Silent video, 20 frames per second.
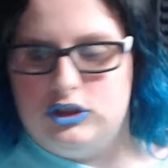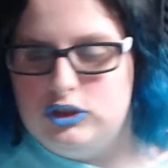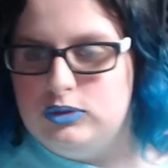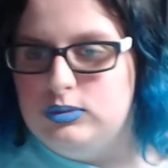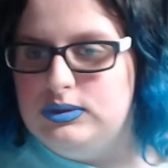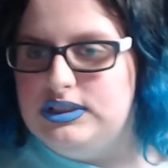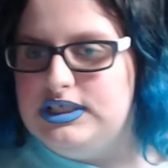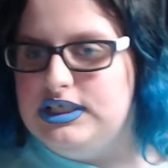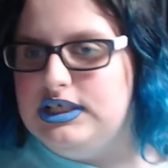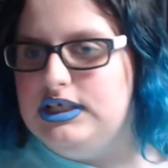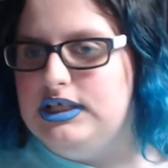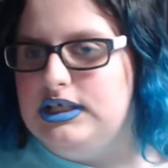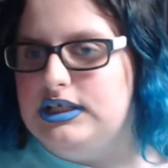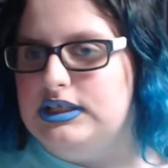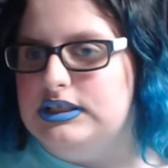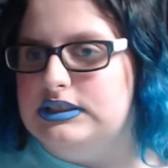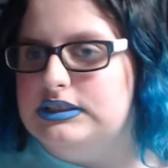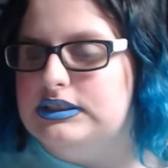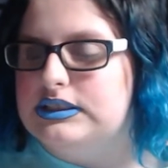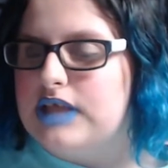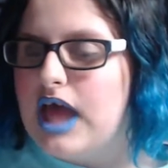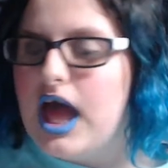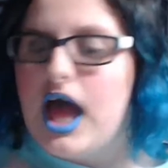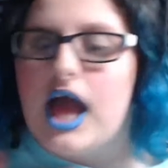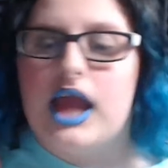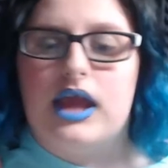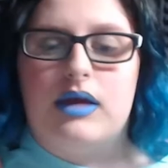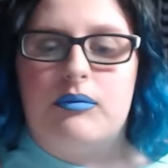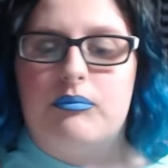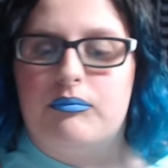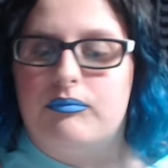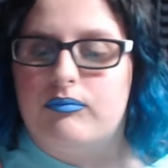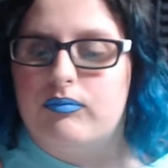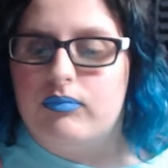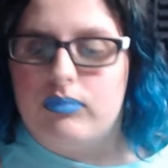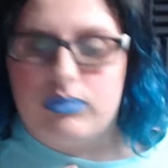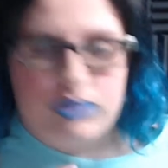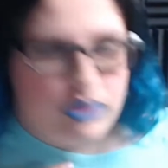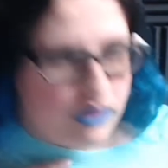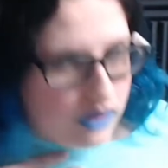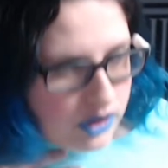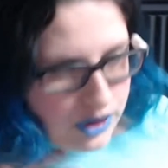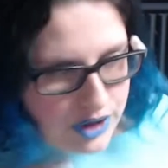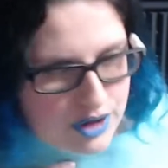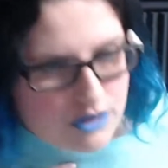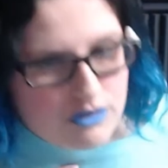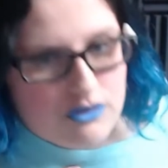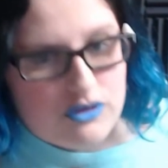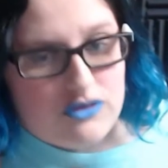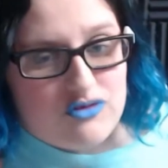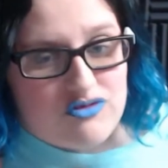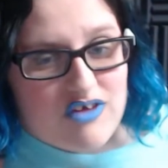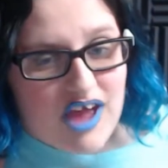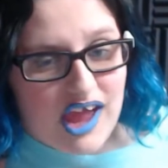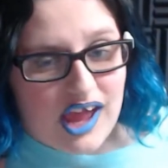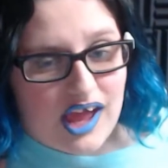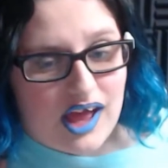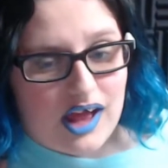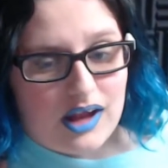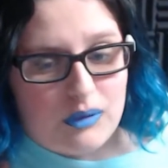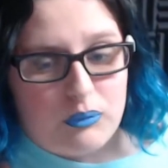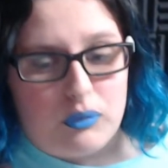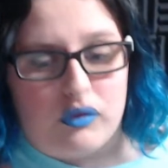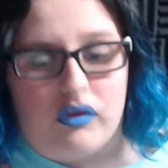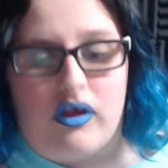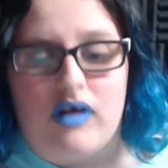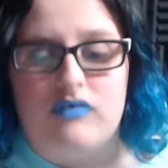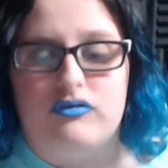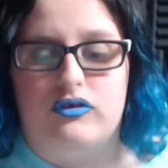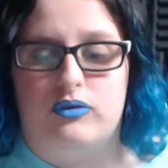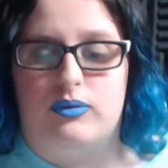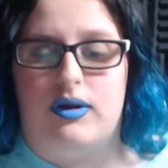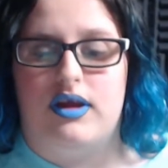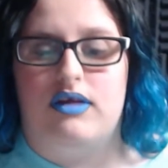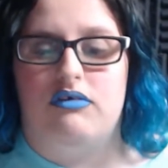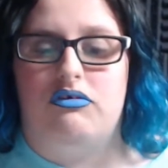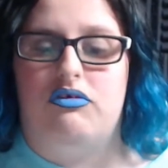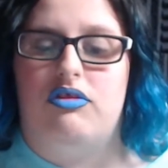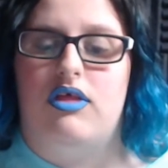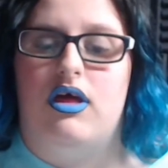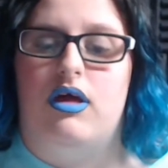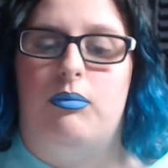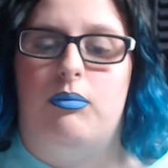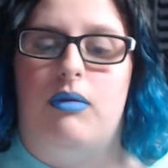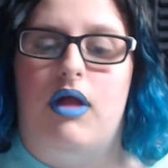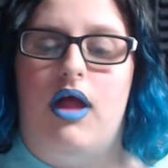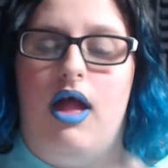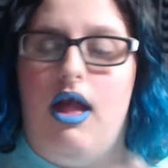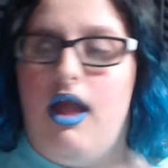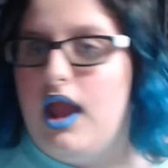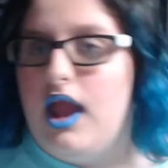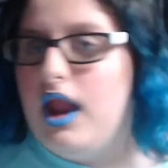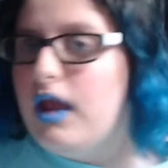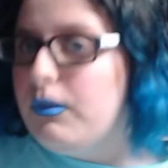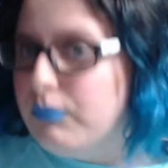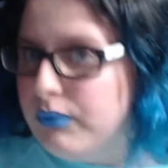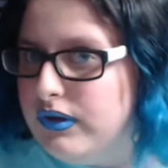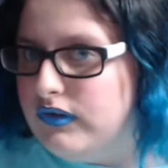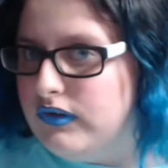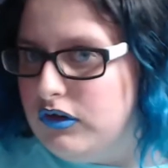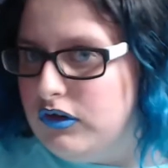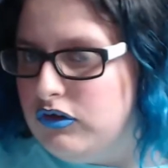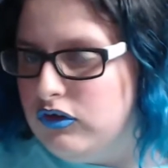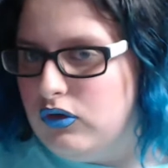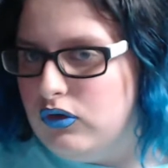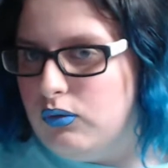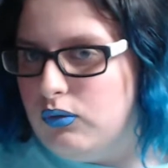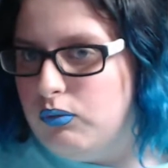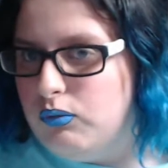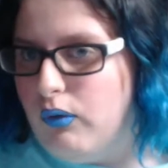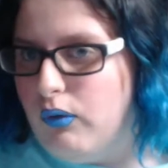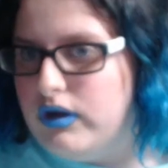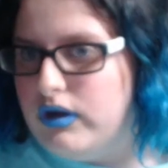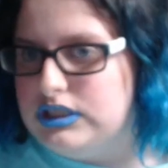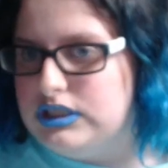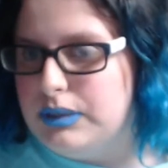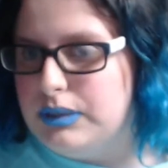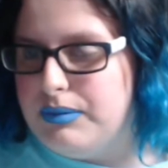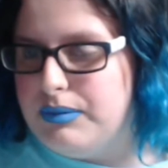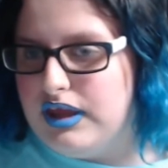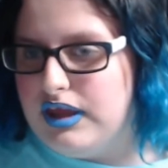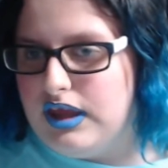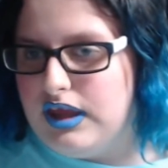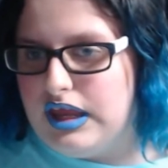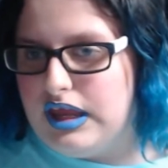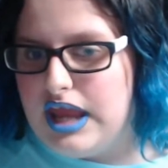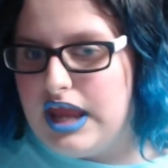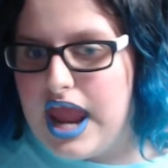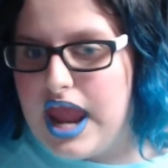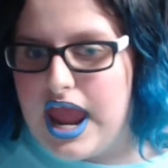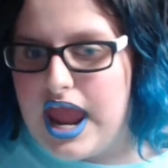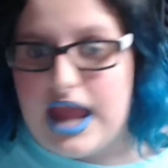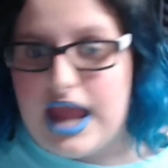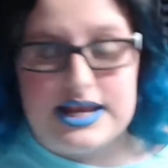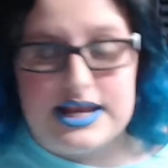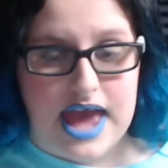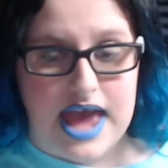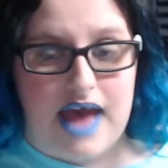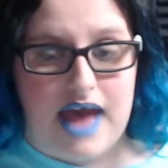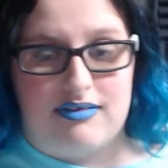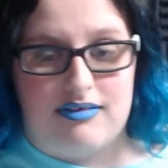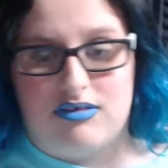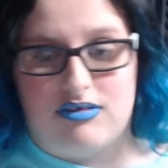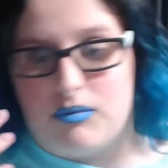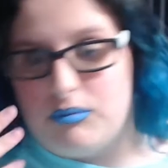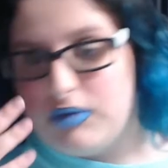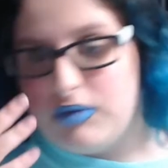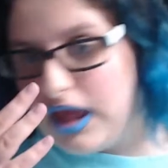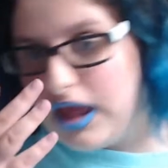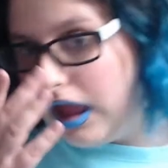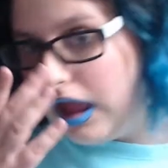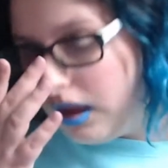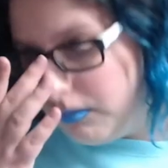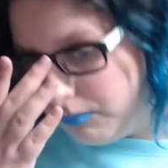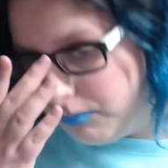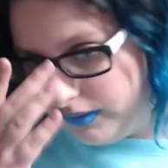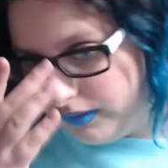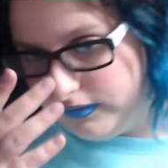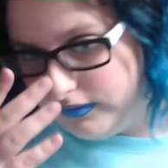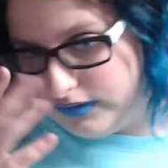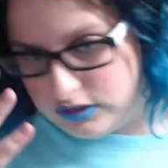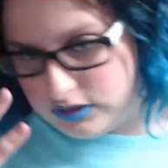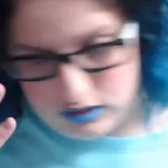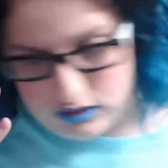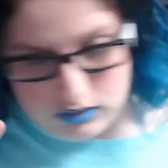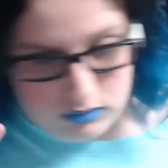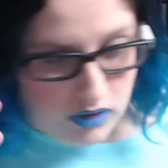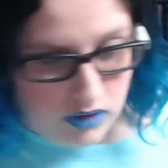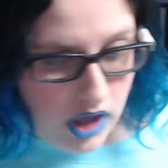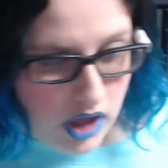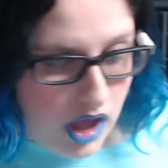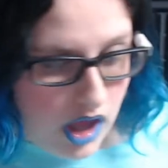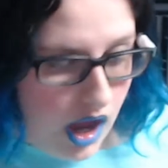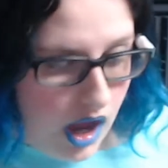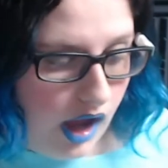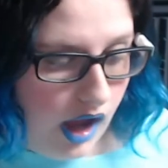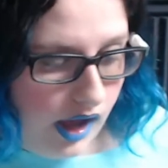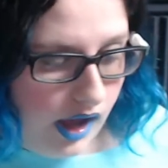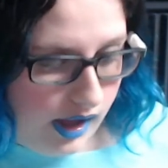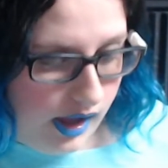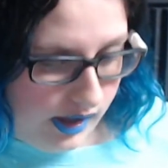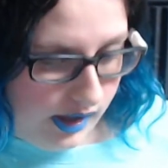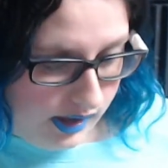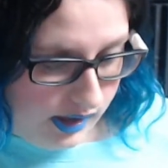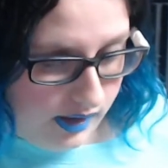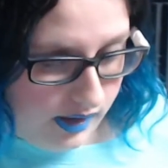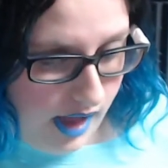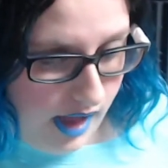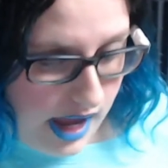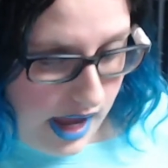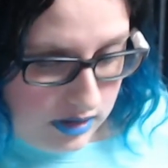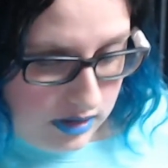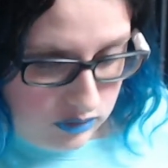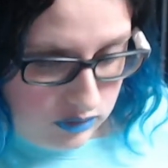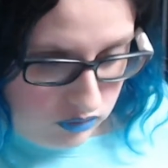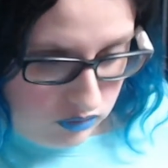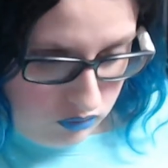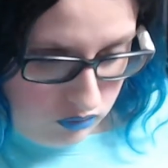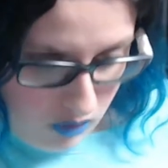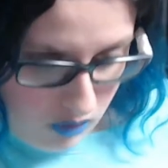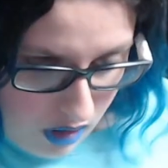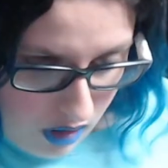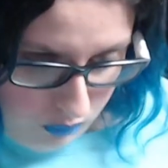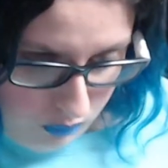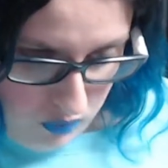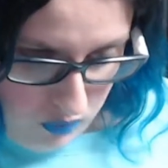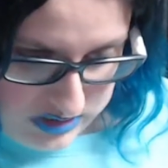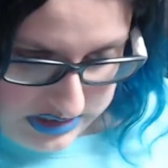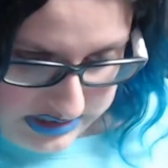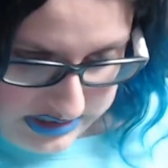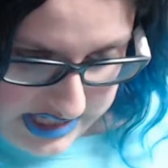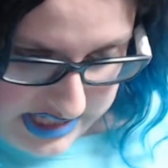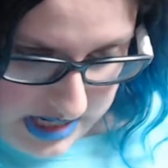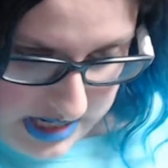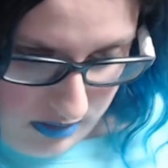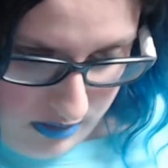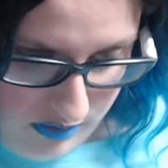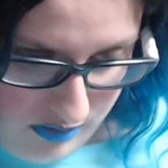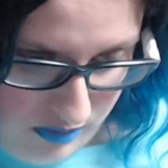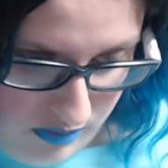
teens, I am a huge fan, would love to raise them, and I really do want to be a dad someday. I really do. I do not want to carry them,